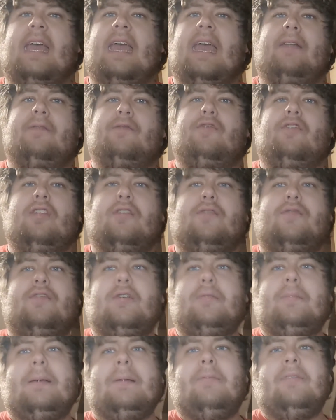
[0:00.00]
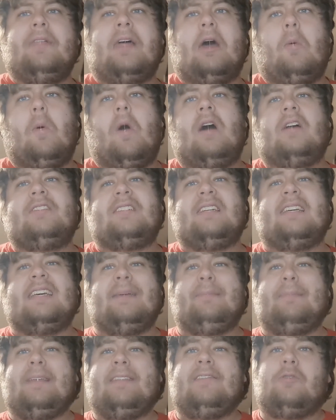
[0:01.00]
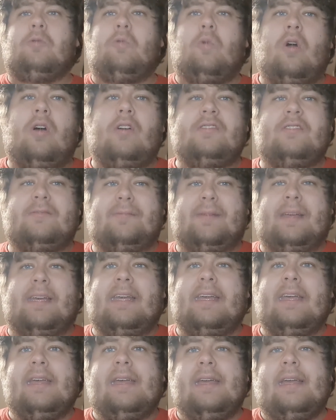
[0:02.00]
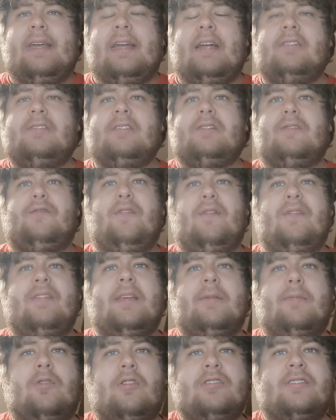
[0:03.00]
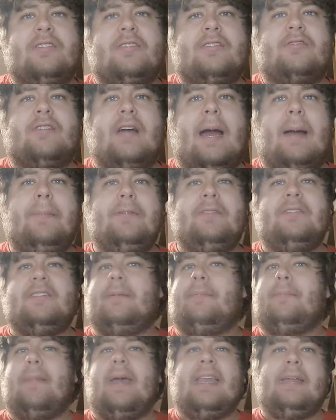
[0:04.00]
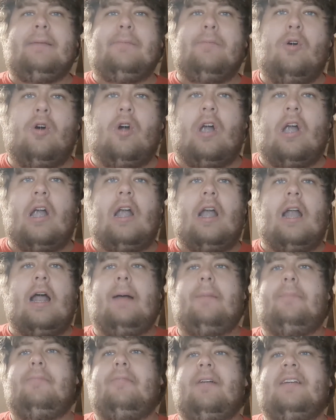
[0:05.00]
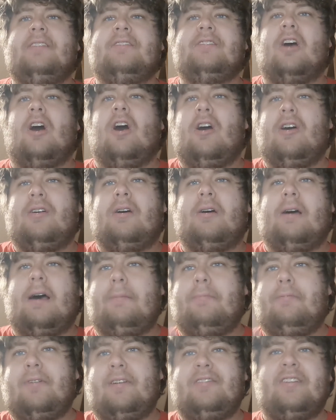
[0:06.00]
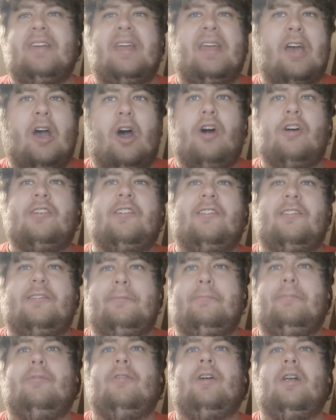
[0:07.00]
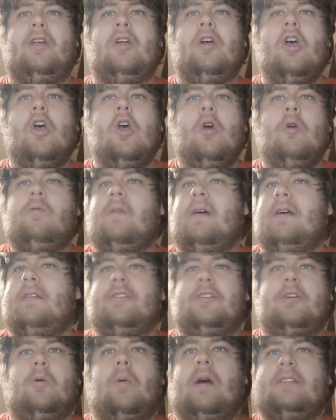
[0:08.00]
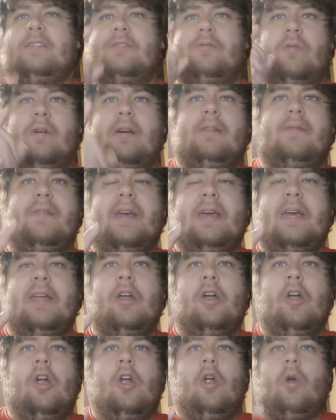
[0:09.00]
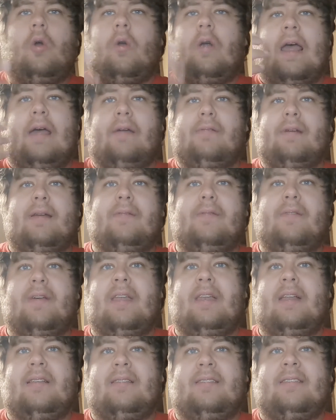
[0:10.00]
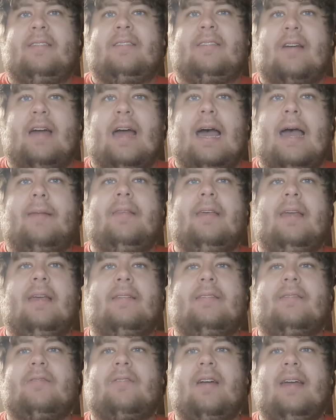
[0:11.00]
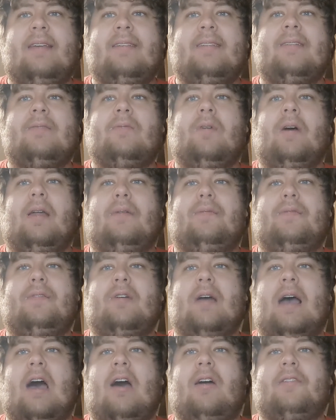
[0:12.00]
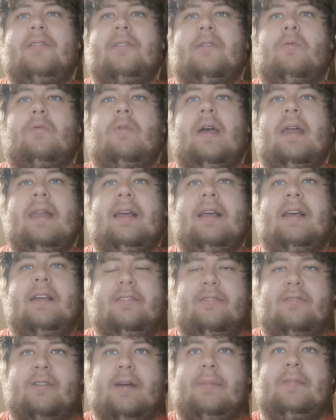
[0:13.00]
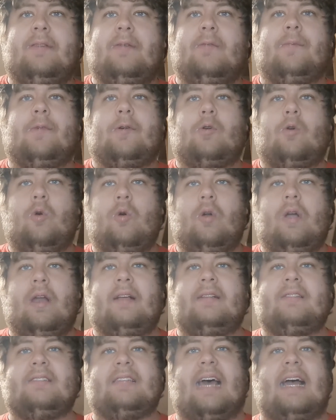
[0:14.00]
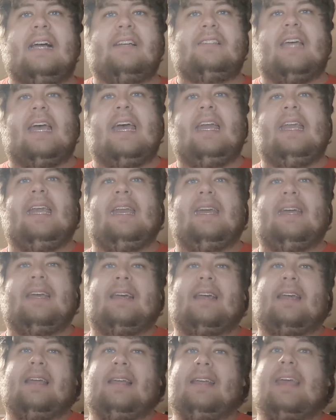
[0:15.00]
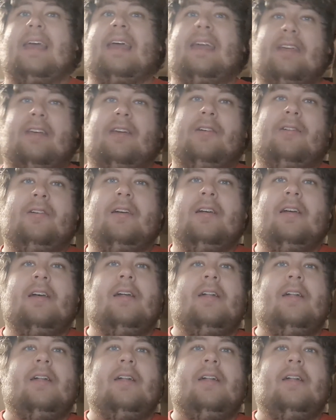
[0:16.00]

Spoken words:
And for the few people that watch it, it means the world to me. Here's the 50 more subscribers and many more. I appreciate all your support, whether you watch one vid or every vid and subscribe. It's crazy what a few hours of writing a script and recording / editing can get you.